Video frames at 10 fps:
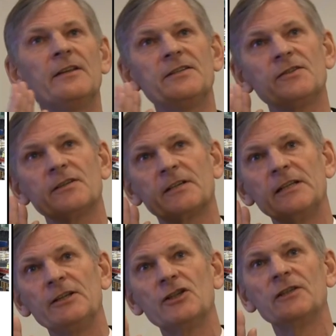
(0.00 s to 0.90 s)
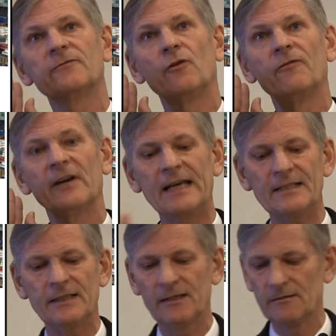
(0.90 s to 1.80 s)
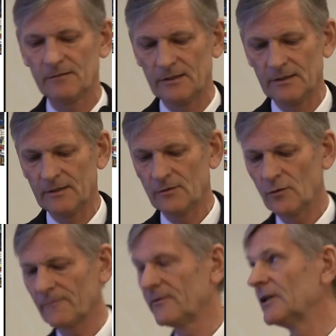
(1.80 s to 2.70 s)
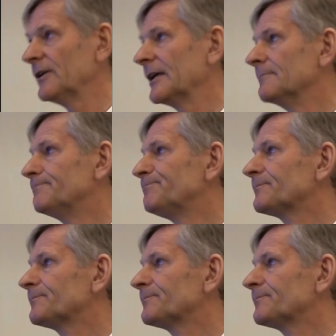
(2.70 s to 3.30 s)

This is a conditions for forgetting, not for learning.